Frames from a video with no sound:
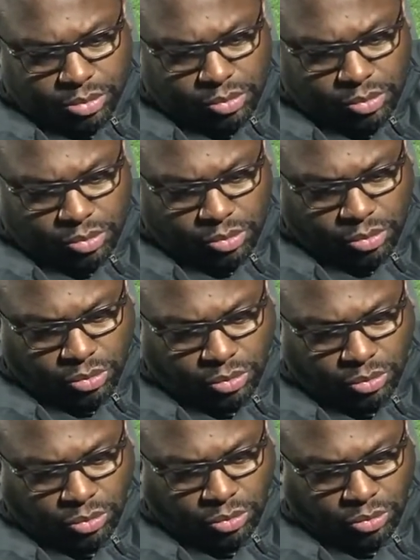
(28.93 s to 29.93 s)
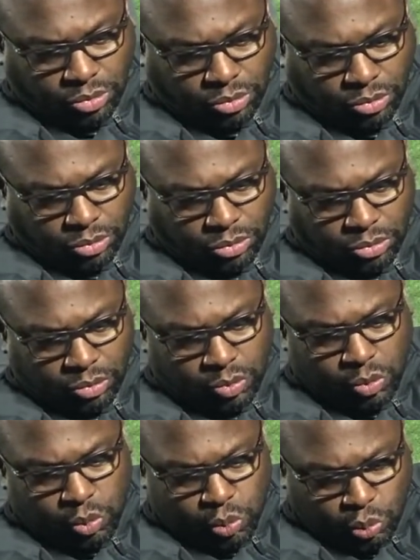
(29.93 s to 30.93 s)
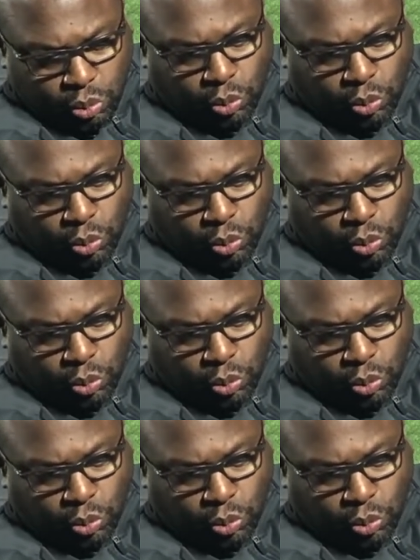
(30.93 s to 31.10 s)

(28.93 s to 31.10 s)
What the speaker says: let it slip out a couple times.